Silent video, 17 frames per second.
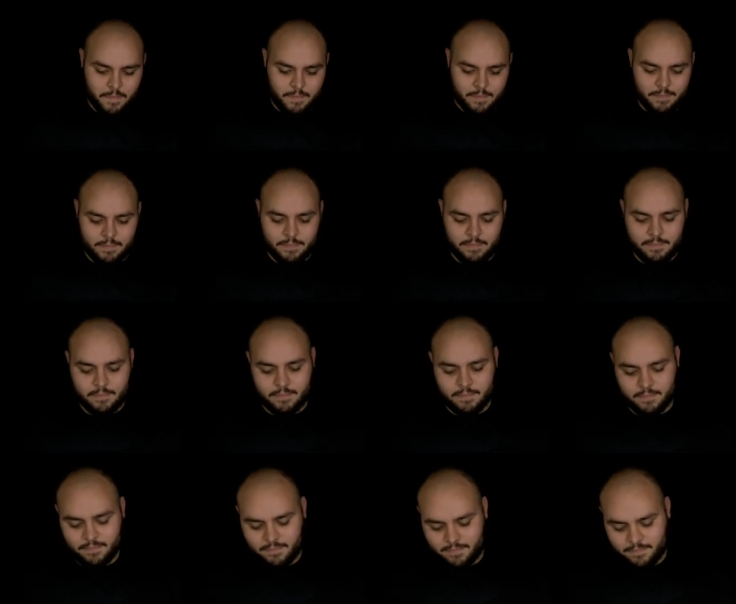
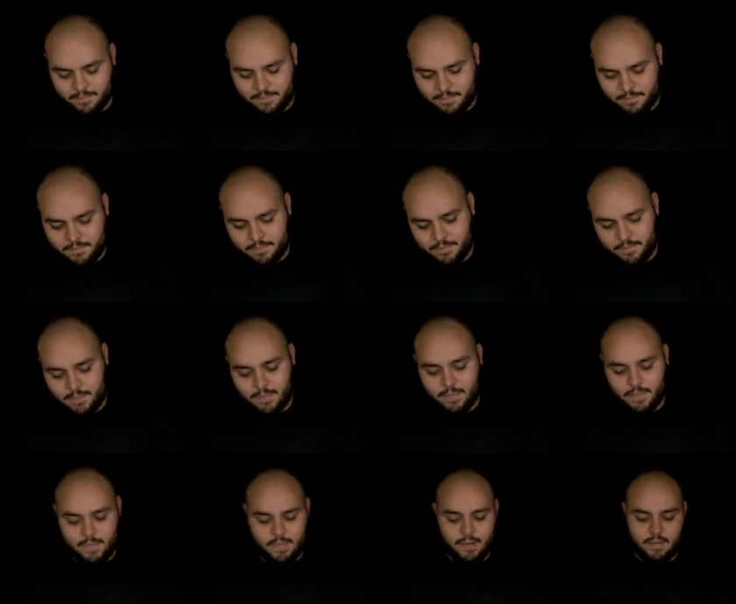
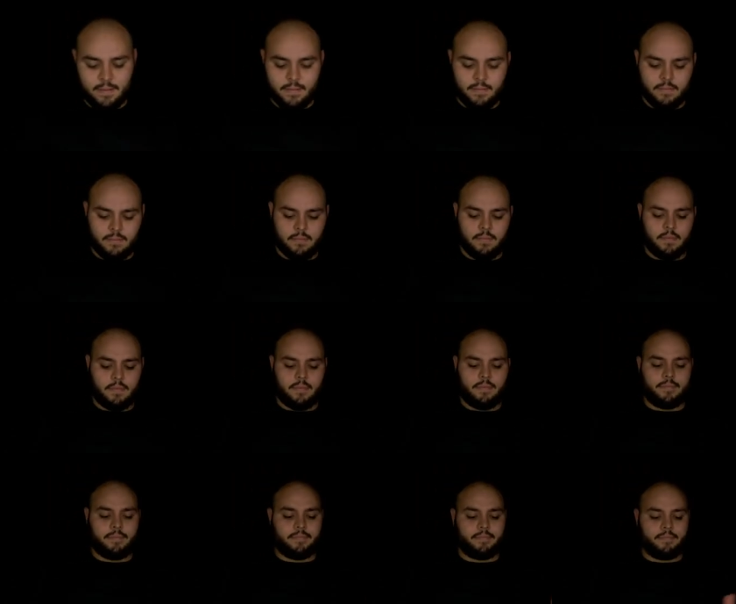
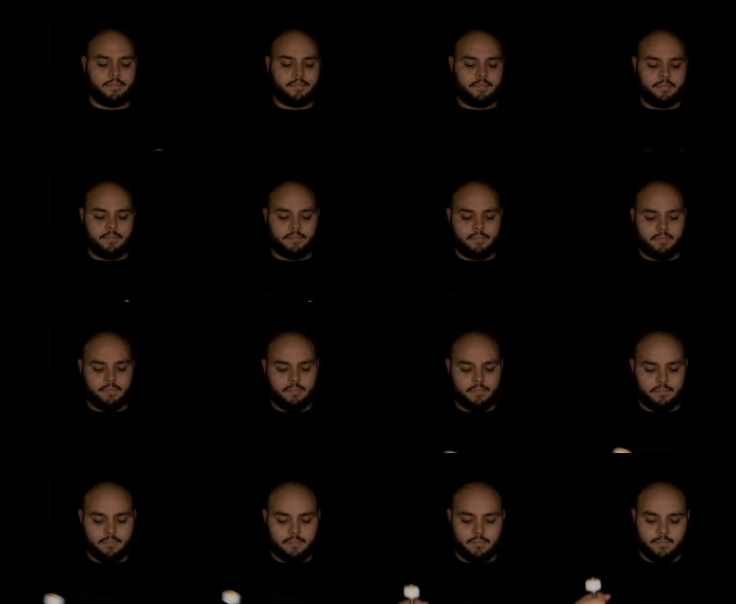
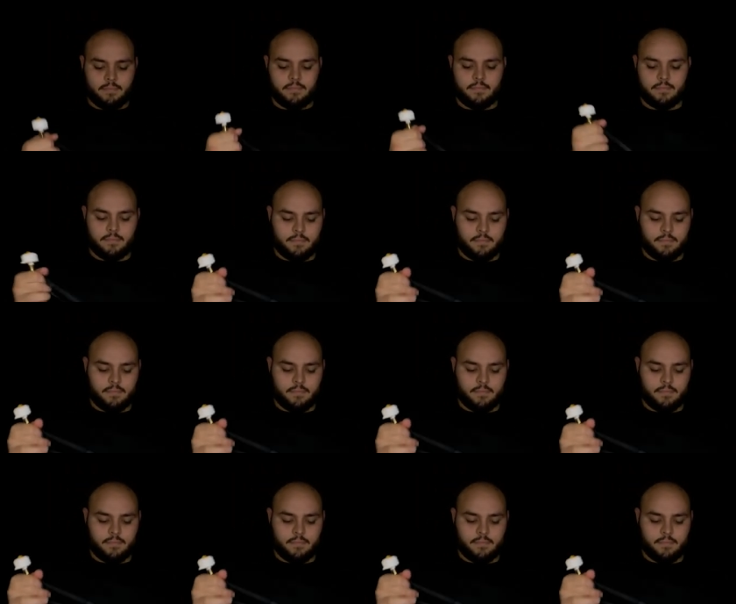(silence)